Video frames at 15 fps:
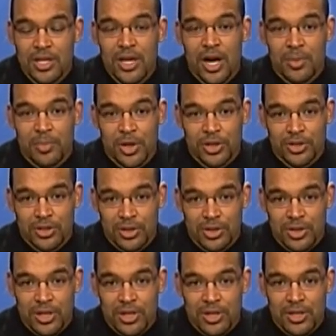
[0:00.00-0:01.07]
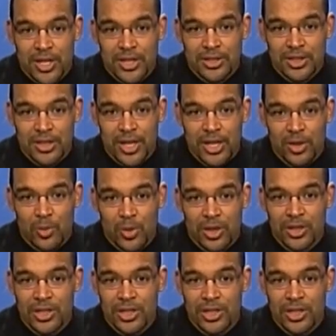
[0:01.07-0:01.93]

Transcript: On March 30th, 1981,